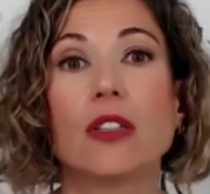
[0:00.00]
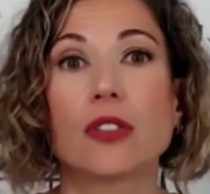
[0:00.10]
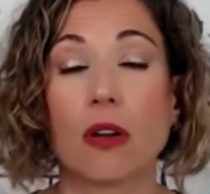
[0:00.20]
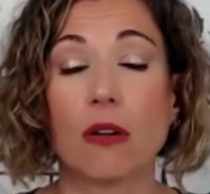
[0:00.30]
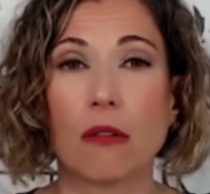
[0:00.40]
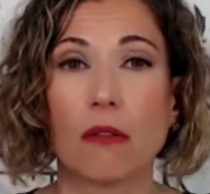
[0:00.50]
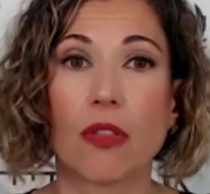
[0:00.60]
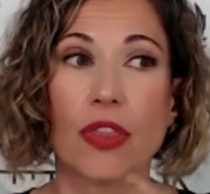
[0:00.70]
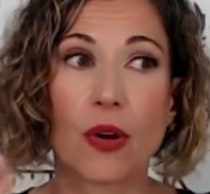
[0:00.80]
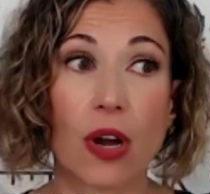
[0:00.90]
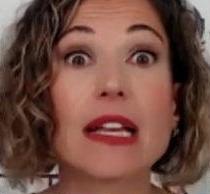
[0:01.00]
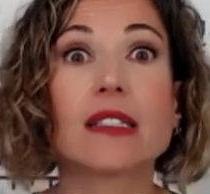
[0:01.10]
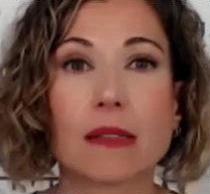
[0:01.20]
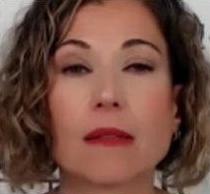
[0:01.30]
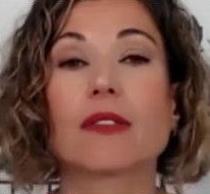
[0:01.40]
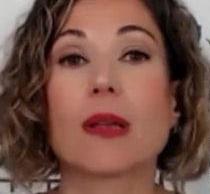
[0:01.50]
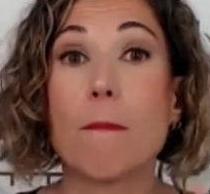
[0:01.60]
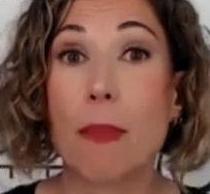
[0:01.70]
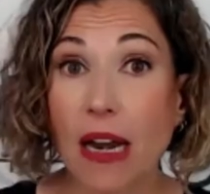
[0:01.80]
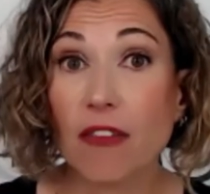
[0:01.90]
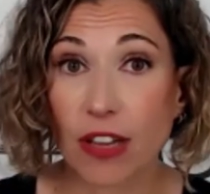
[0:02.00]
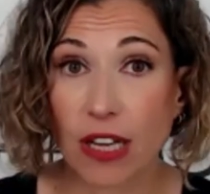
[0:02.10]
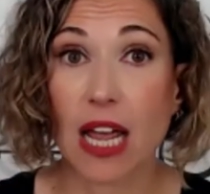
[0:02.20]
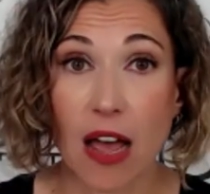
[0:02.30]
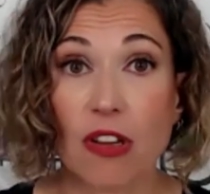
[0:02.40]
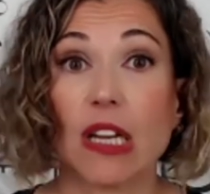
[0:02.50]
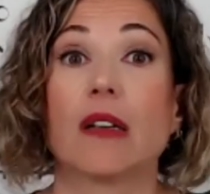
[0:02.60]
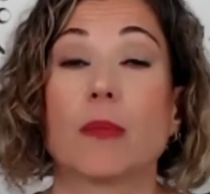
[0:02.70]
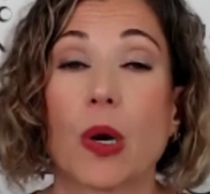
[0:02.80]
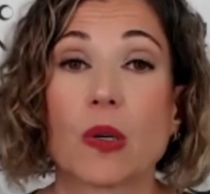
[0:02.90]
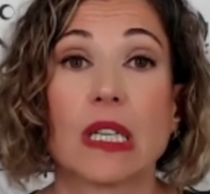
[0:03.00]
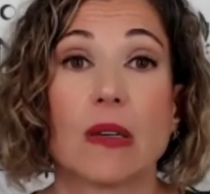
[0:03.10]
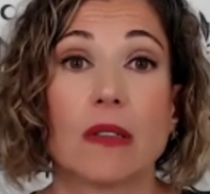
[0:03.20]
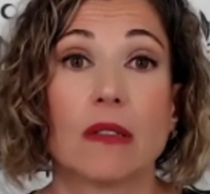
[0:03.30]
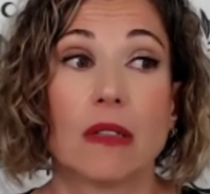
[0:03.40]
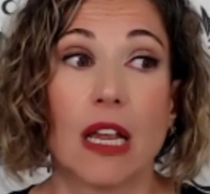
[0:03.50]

So there is some benefit to having protein